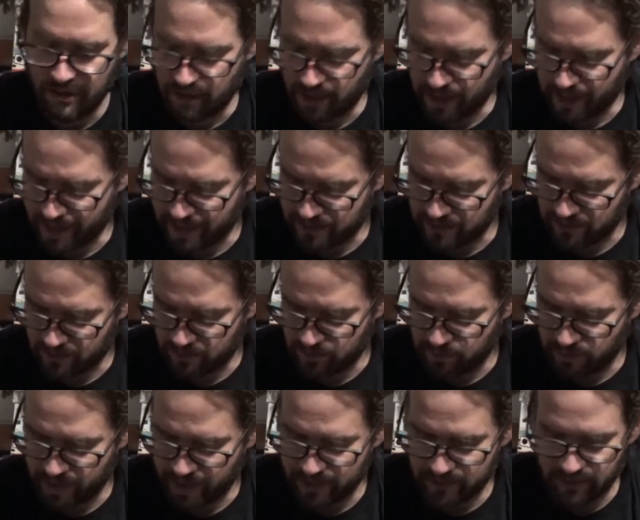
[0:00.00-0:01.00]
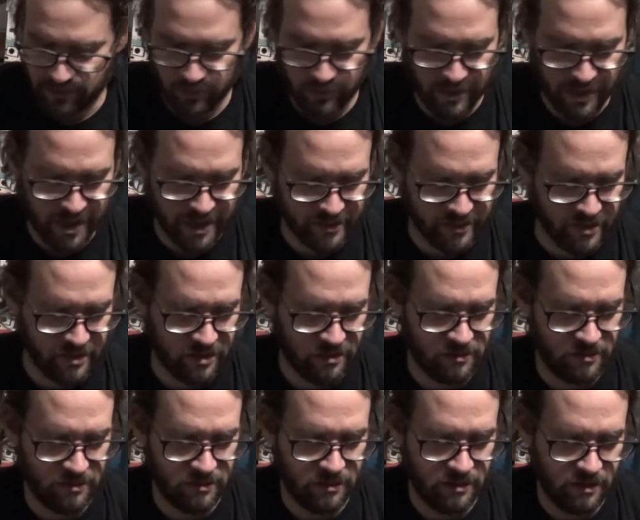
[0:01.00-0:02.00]
I actually plan to watch
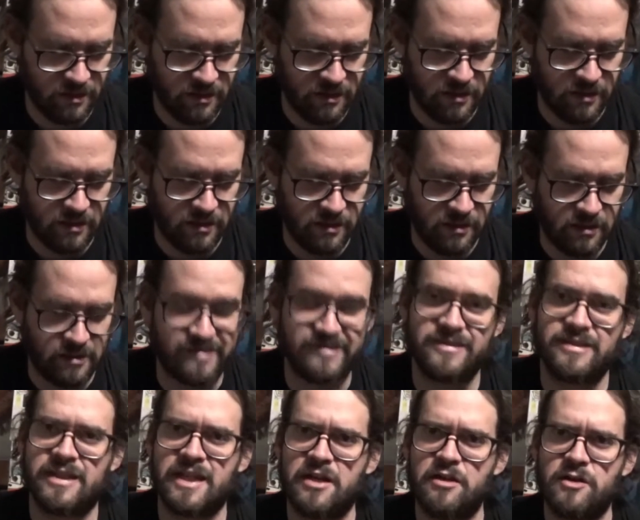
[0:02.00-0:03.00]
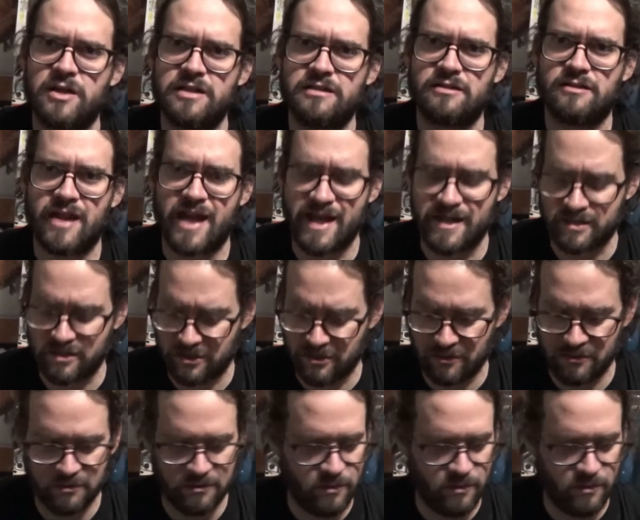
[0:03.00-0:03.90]
a scary slash